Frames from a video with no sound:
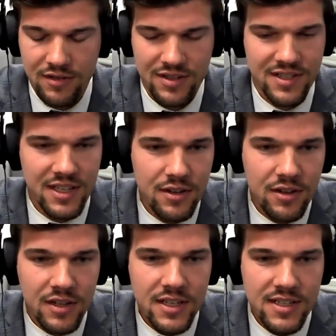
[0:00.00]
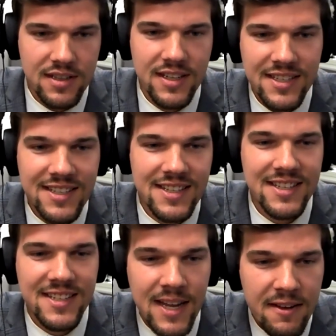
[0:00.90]
securities, this is the
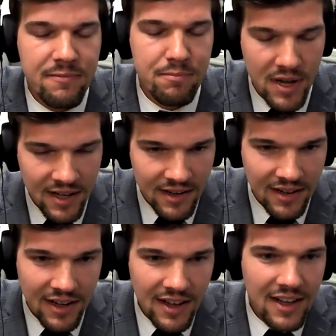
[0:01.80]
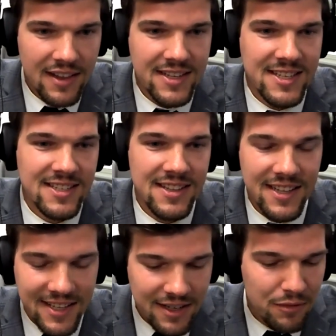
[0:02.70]
safe bet. This isn't the
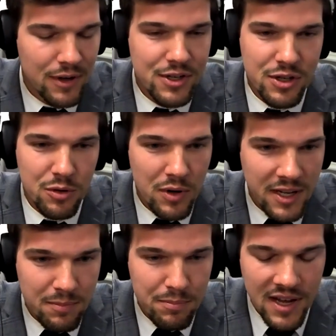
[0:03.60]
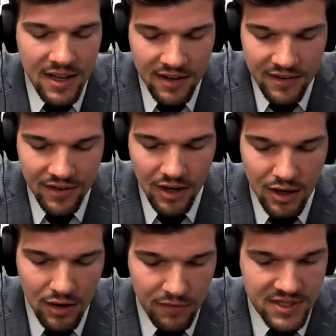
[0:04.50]
get-rich-quick bet
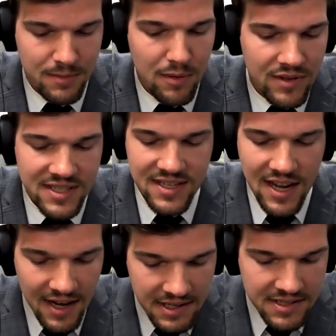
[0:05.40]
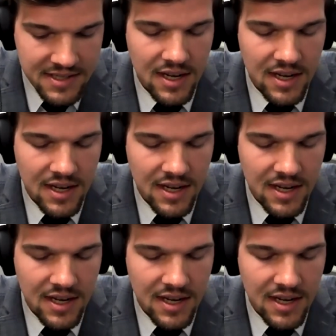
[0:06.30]
of some of the stocks.